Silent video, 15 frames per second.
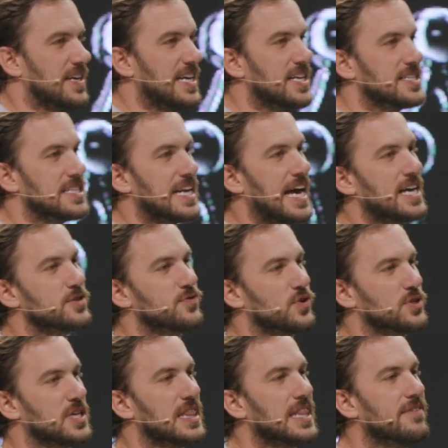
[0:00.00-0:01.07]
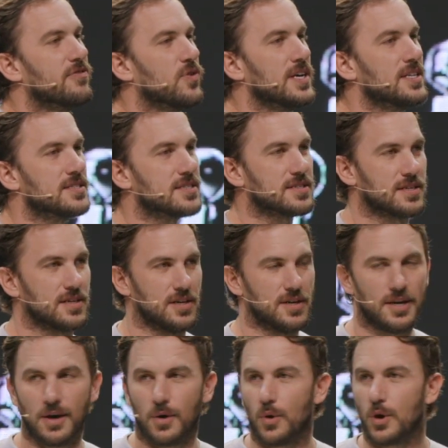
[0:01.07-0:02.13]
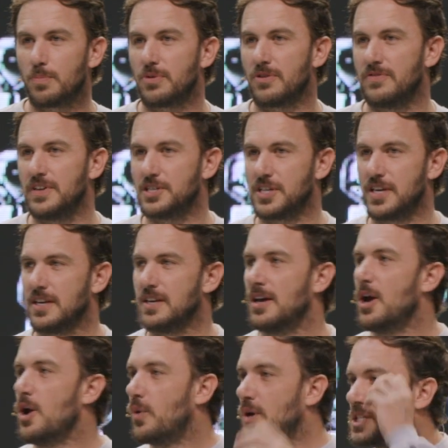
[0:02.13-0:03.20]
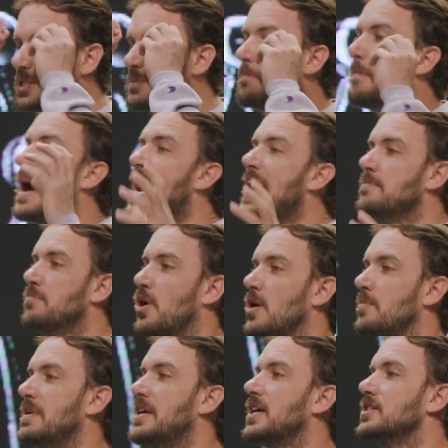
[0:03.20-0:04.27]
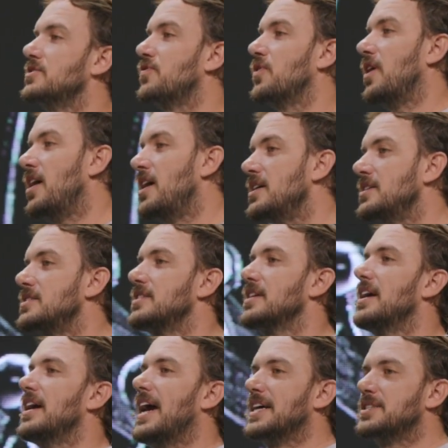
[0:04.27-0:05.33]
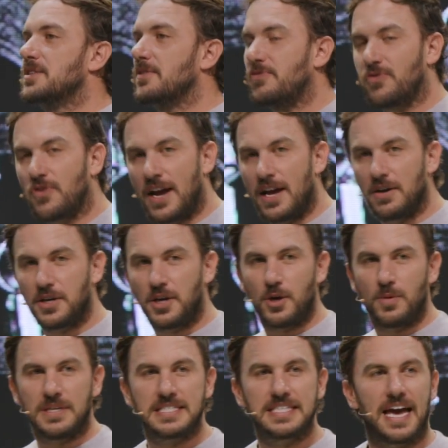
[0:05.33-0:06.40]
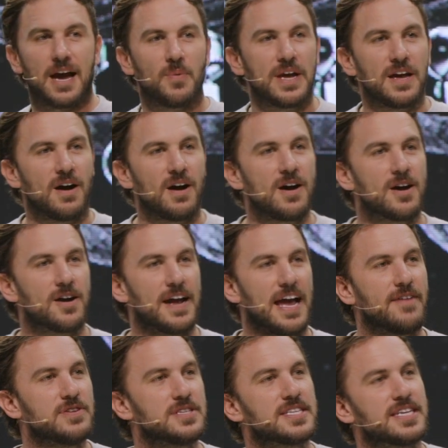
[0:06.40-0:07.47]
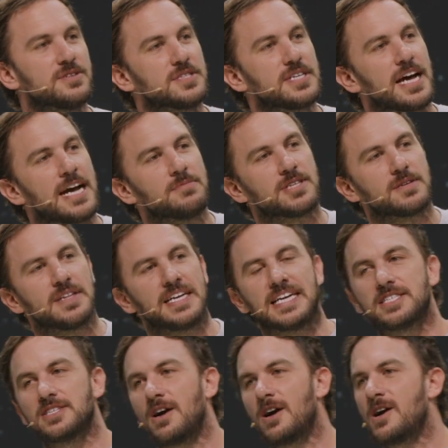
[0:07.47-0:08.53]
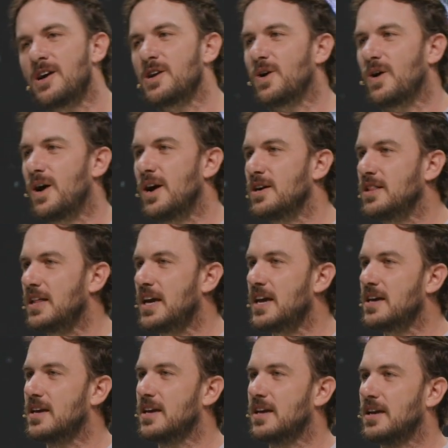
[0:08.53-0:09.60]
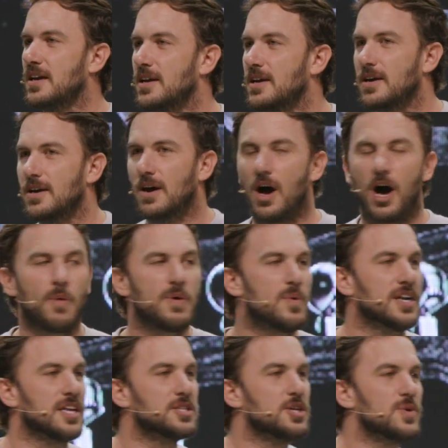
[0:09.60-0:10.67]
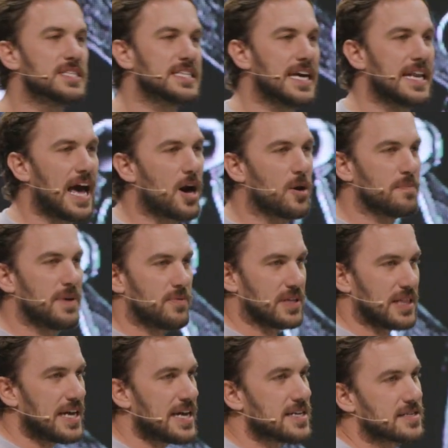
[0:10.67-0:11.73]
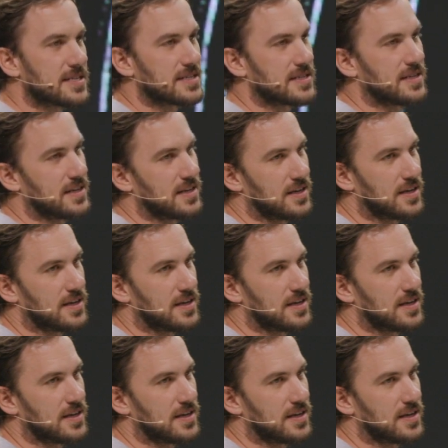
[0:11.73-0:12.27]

He doesn't ask for deliverance or provision, which is mind-blowing, because for us, as the frail humans that we are, every single time something gets hard or ugly, all we wanna do is get out and be released.